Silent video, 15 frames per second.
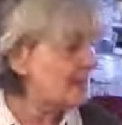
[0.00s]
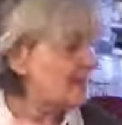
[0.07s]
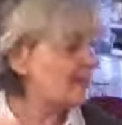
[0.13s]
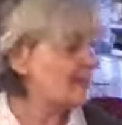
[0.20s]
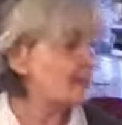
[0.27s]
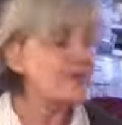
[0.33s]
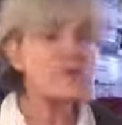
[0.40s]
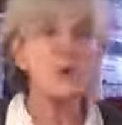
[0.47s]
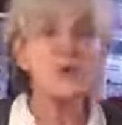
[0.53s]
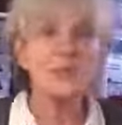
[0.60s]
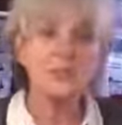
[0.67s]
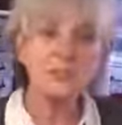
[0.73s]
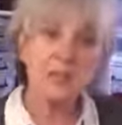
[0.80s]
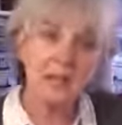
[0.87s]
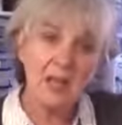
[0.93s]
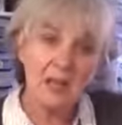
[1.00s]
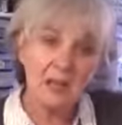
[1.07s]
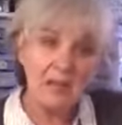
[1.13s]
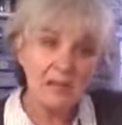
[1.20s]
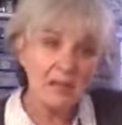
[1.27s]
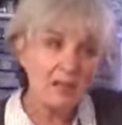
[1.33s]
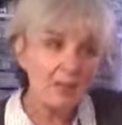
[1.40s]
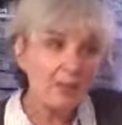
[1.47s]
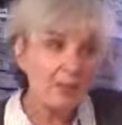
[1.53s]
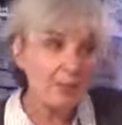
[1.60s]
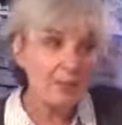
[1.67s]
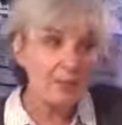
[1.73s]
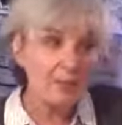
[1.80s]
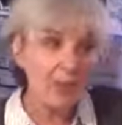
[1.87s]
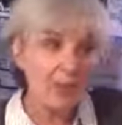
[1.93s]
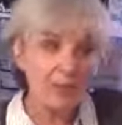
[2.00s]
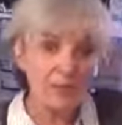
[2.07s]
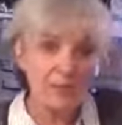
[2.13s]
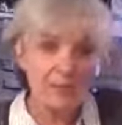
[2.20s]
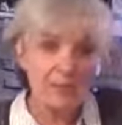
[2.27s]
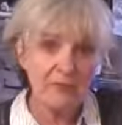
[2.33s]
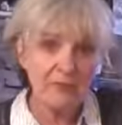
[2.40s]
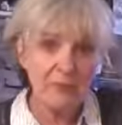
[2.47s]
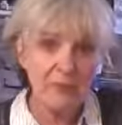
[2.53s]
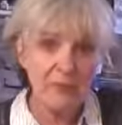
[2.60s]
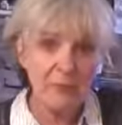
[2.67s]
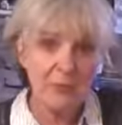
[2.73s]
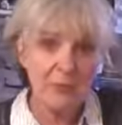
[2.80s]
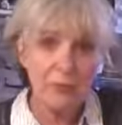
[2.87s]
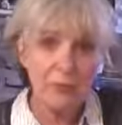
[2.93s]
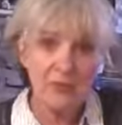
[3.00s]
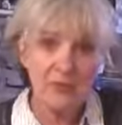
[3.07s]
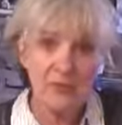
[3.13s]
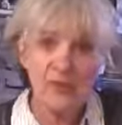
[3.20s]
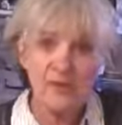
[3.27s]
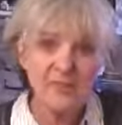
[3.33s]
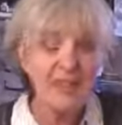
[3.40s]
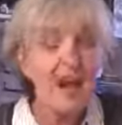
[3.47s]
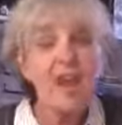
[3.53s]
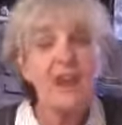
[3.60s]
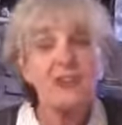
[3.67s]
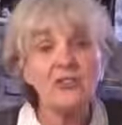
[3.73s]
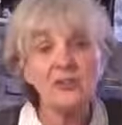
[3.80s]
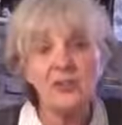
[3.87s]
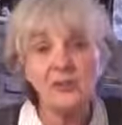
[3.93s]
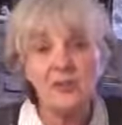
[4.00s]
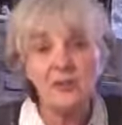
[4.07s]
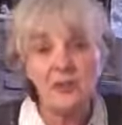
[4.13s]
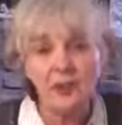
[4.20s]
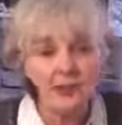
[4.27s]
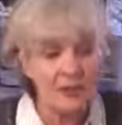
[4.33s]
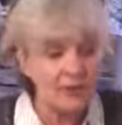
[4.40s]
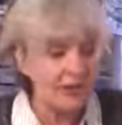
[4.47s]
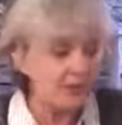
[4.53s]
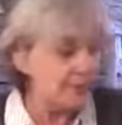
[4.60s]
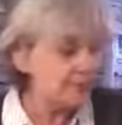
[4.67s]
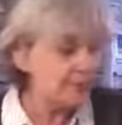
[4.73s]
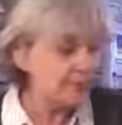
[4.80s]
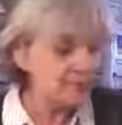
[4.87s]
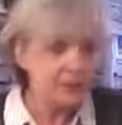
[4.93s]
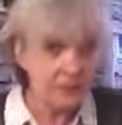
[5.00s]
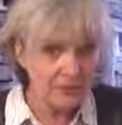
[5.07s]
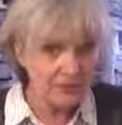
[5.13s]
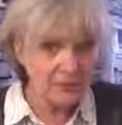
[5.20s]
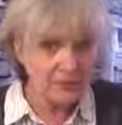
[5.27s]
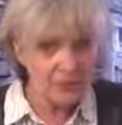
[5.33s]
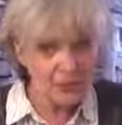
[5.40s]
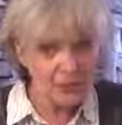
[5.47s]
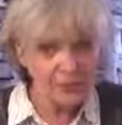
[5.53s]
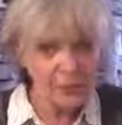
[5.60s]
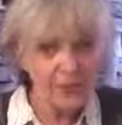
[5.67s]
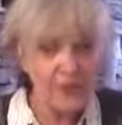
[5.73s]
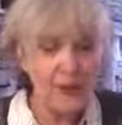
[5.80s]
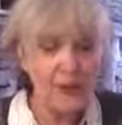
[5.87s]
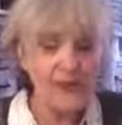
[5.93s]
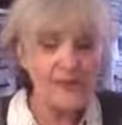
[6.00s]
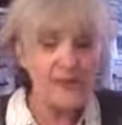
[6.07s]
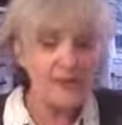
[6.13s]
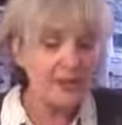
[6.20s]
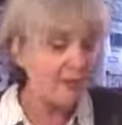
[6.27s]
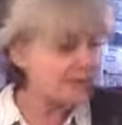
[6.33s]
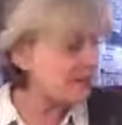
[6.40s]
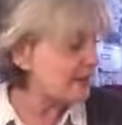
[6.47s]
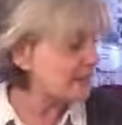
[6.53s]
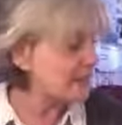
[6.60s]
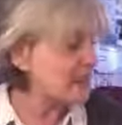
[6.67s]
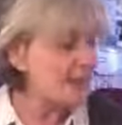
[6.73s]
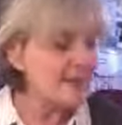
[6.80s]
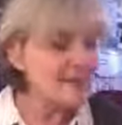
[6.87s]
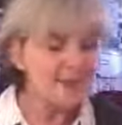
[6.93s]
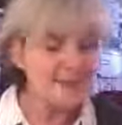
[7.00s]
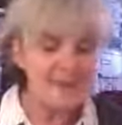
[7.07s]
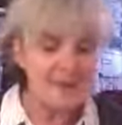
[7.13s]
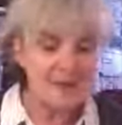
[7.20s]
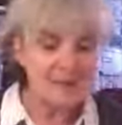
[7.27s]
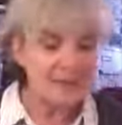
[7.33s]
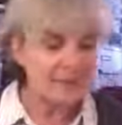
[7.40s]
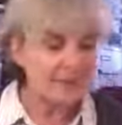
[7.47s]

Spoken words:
and I've got a cup of, it's really water with a dash of PVA glue, because you'll see where I need that now. So